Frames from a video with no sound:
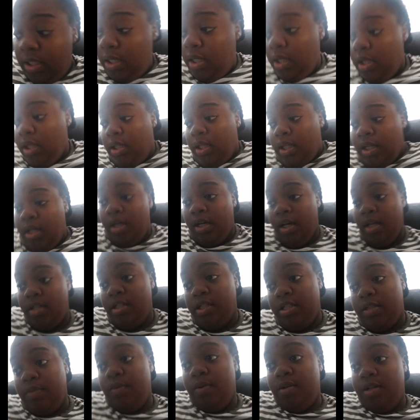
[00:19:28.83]
yeah, I
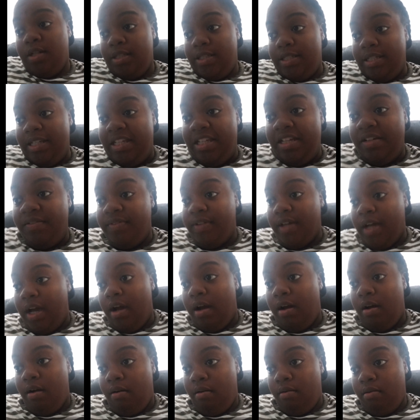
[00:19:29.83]
just wanted to give
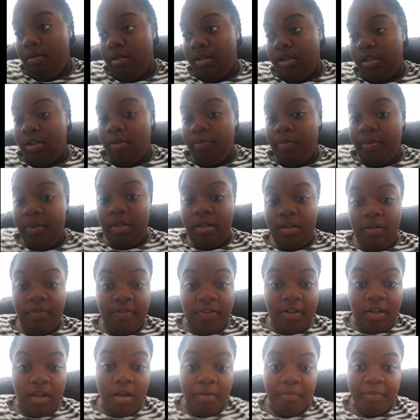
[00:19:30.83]
y'all a little bit of an
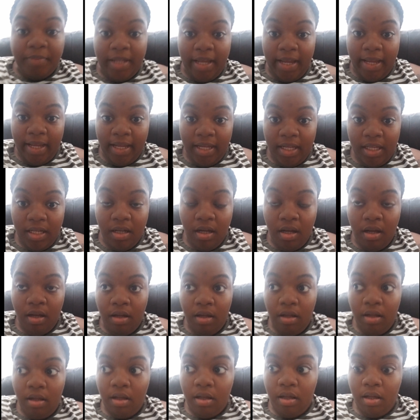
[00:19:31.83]
update.
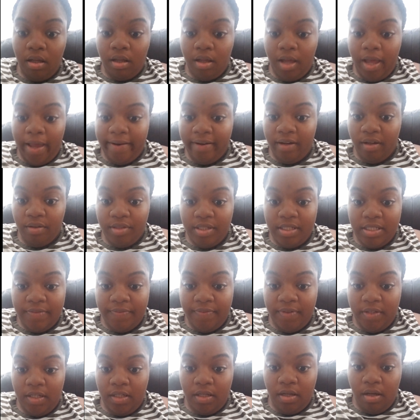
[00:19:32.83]
I know this
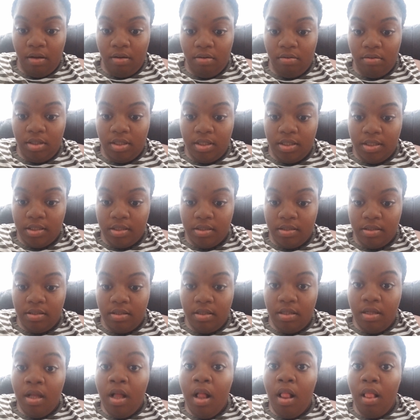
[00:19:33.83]
video is
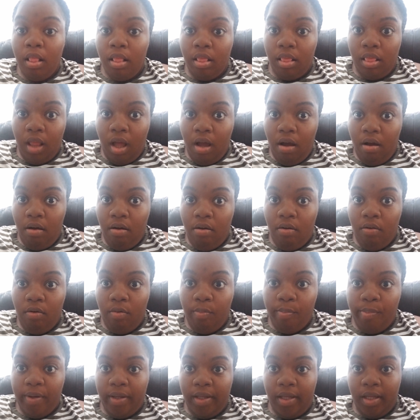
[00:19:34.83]

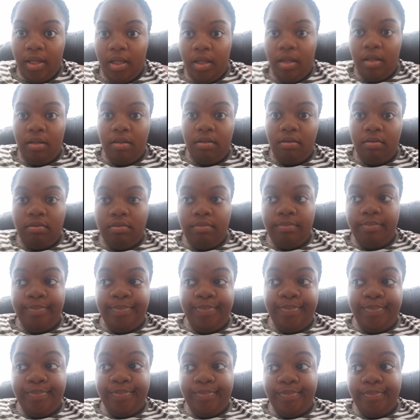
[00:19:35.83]
long, but
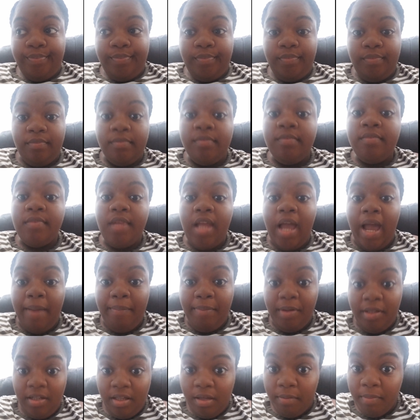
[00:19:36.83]
I've
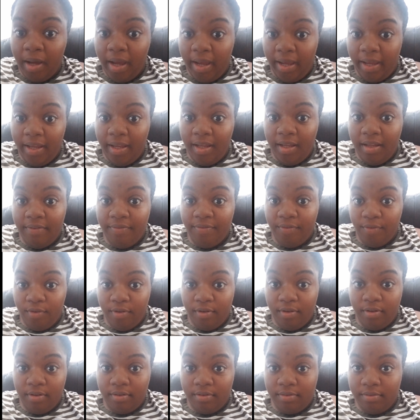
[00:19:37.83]
been MIA
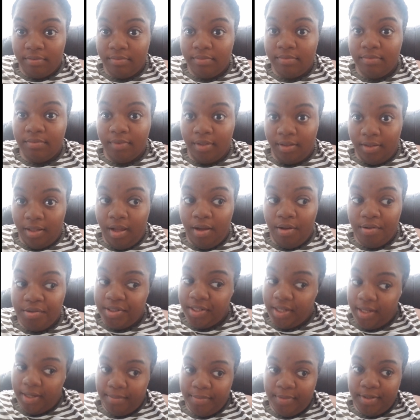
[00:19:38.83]
for a long
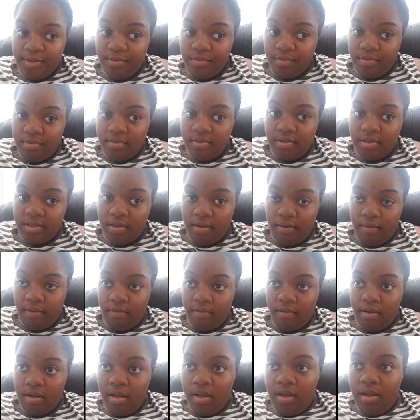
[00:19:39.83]
time too,
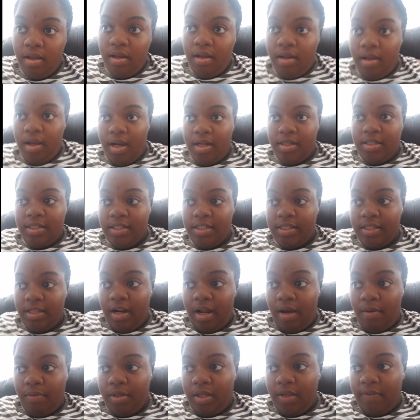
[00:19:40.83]
so I just thought
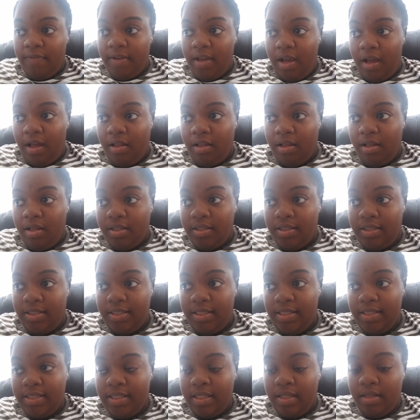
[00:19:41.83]
I would give y'all a
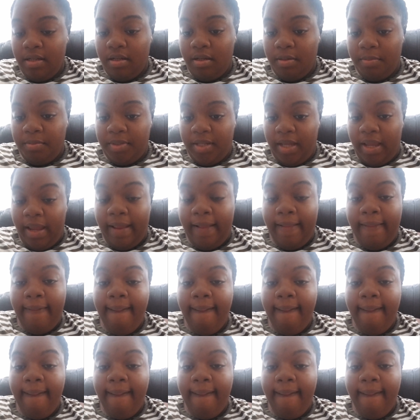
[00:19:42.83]
decent update.